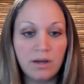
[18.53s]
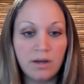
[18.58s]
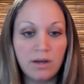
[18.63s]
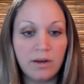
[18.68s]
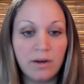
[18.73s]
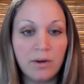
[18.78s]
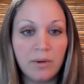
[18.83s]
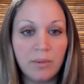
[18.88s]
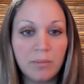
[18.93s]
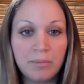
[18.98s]

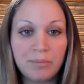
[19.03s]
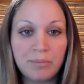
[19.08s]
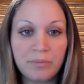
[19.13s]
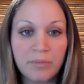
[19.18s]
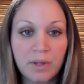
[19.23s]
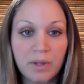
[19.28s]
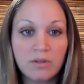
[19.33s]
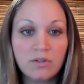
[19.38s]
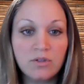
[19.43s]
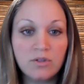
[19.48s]

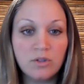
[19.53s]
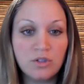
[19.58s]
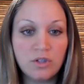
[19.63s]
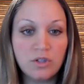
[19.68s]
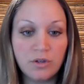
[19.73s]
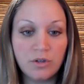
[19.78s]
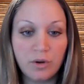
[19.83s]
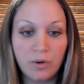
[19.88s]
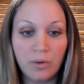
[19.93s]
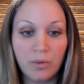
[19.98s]

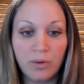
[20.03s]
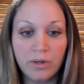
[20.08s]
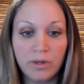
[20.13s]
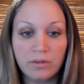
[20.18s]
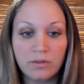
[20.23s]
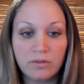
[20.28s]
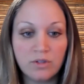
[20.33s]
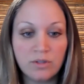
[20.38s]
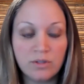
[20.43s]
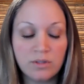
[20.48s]
know,
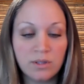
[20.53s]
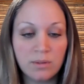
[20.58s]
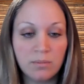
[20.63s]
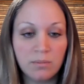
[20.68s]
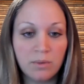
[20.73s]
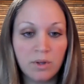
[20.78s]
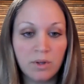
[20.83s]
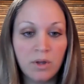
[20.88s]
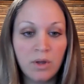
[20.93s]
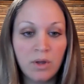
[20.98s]
and just
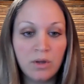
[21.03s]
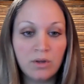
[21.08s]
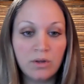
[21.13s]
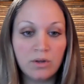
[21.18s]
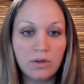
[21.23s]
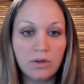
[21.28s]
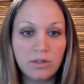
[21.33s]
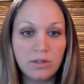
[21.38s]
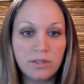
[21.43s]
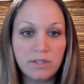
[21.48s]
some
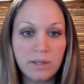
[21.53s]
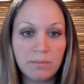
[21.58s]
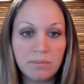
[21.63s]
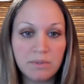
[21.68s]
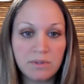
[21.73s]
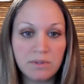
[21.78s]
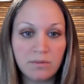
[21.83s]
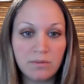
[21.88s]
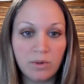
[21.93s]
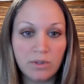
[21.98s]
good
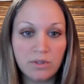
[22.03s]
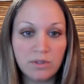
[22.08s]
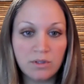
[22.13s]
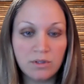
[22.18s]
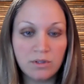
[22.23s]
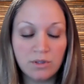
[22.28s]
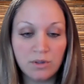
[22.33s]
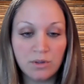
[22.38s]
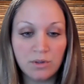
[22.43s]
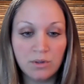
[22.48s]
tips of what
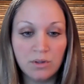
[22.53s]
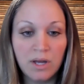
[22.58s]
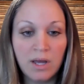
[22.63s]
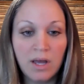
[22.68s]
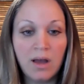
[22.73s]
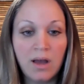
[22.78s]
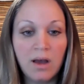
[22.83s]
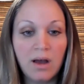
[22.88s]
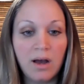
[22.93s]
to do.